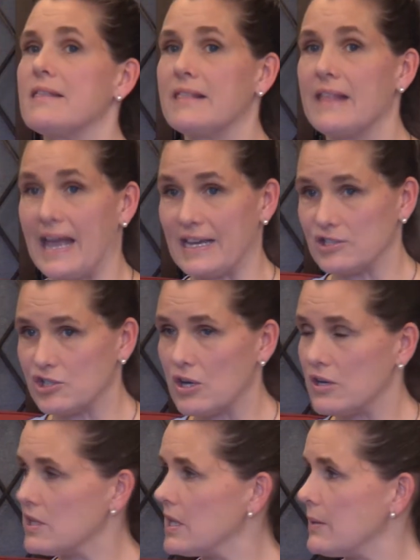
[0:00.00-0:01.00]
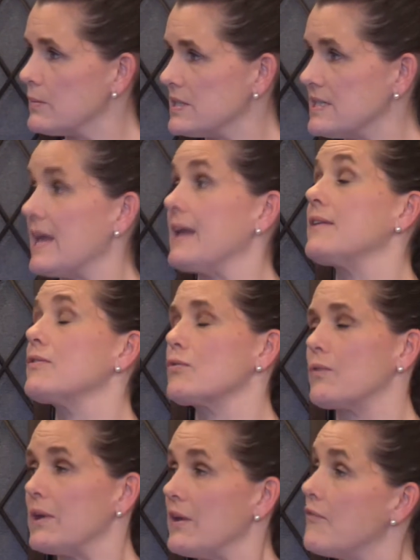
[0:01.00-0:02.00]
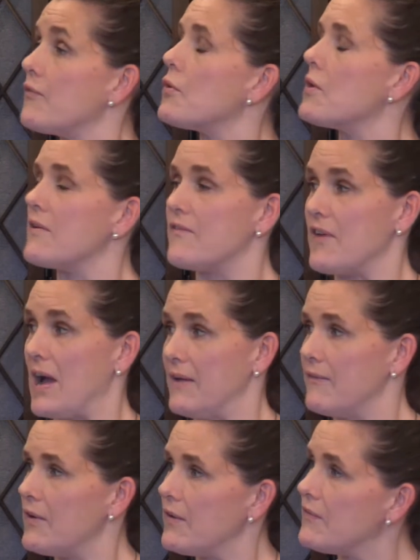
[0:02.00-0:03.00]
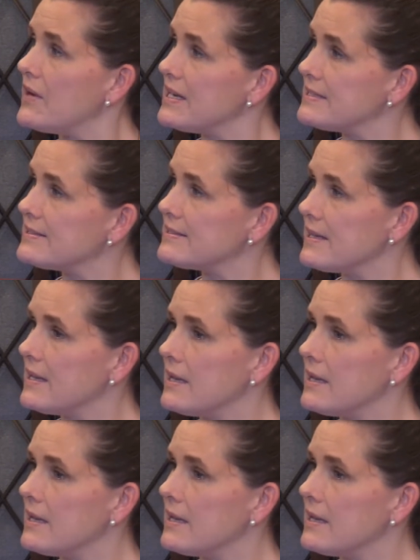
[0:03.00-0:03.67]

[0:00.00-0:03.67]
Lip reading: Last year, there was like 3, 4, or 5 of us.